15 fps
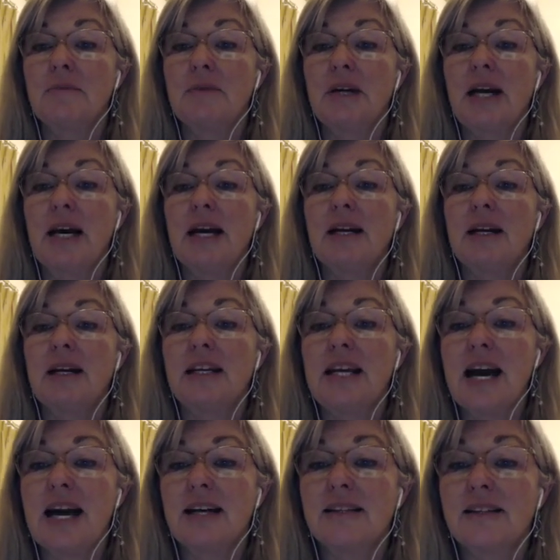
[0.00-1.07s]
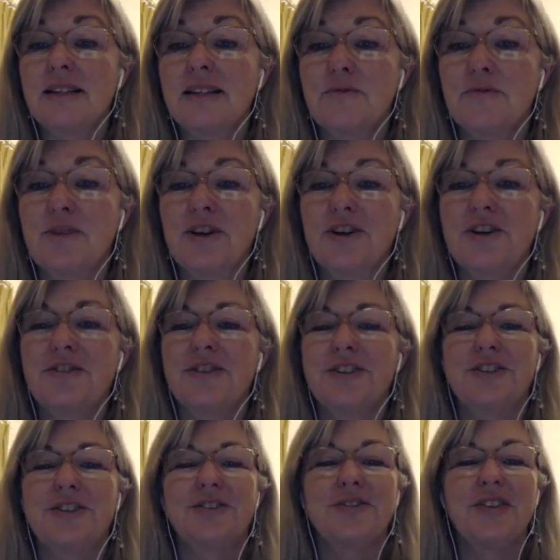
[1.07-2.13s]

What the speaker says: Michaela, yes, beautiful.